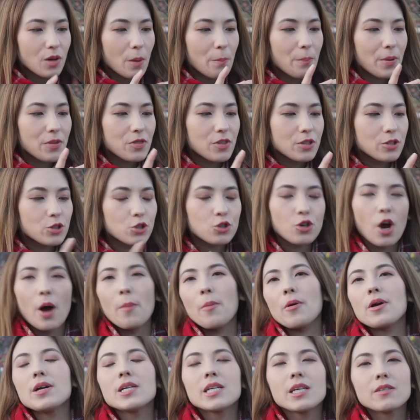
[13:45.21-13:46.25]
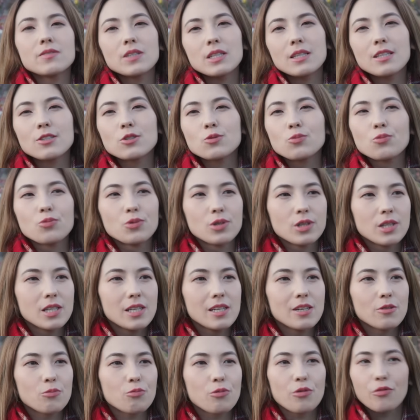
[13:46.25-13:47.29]
but the strawberry gives it this
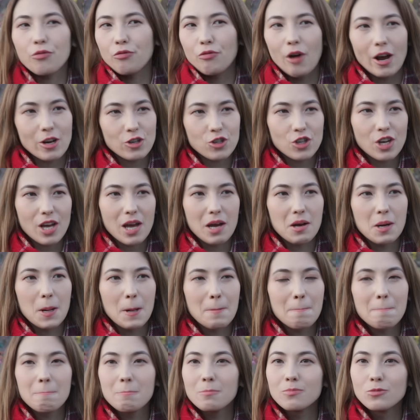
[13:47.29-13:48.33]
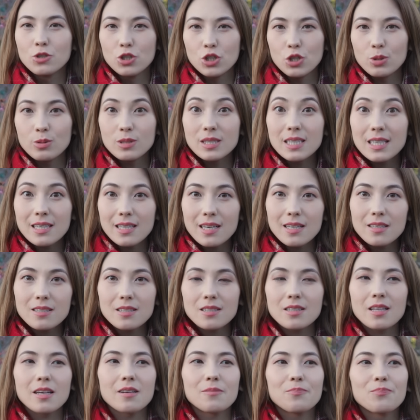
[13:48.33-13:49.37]
really refreshing juiciness
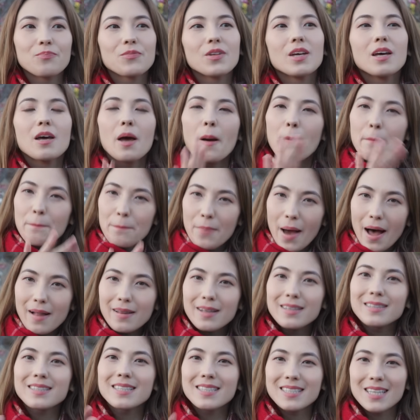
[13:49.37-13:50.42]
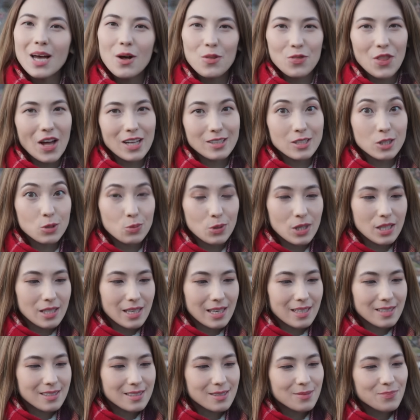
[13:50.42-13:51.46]
that balances out that
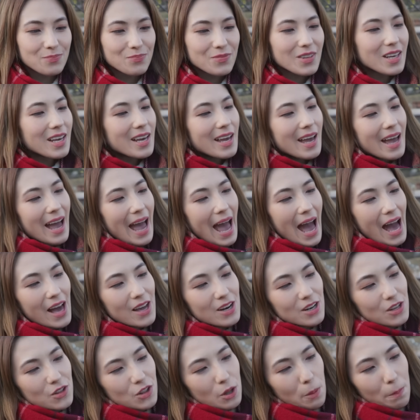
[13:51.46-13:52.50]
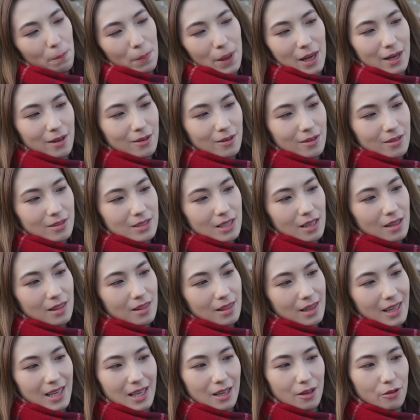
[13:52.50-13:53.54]
sweetness. And the pickled
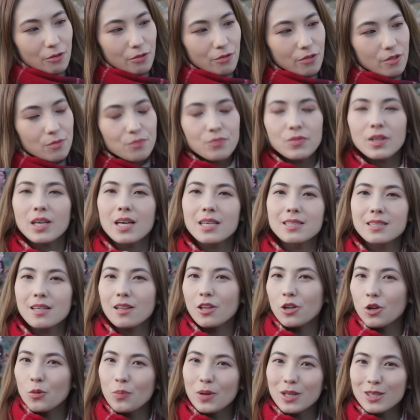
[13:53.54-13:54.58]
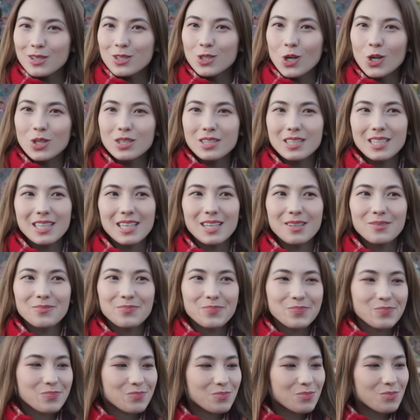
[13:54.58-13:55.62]
leaf is a little bit salty,
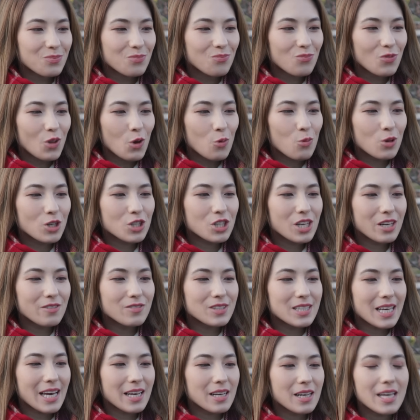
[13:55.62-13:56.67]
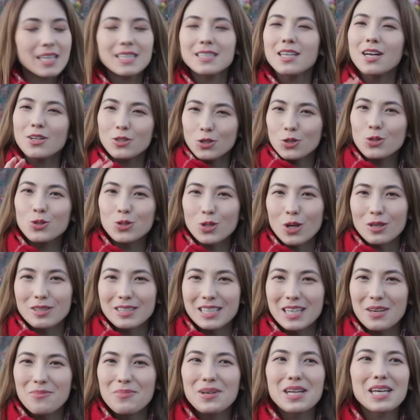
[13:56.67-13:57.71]
which gives it, it's not too
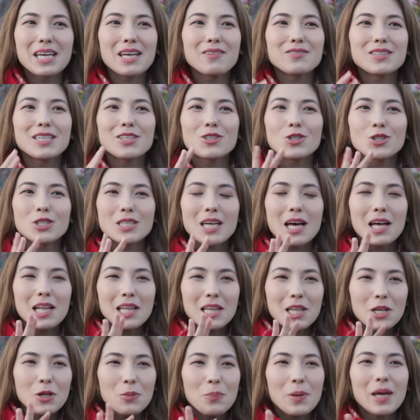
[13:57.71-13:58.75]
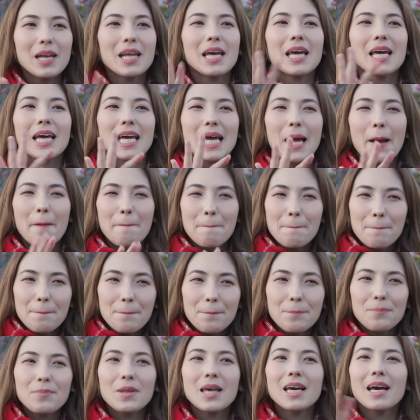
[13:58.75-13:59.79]
salty, but it gives it just a little bit,
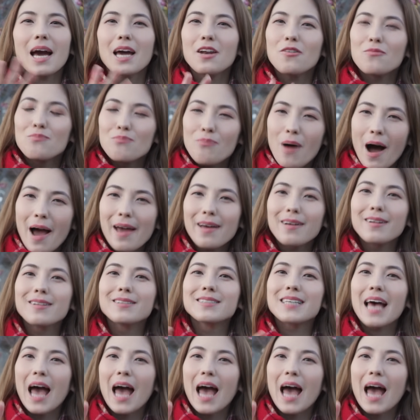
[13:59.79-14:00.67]
it kind of milds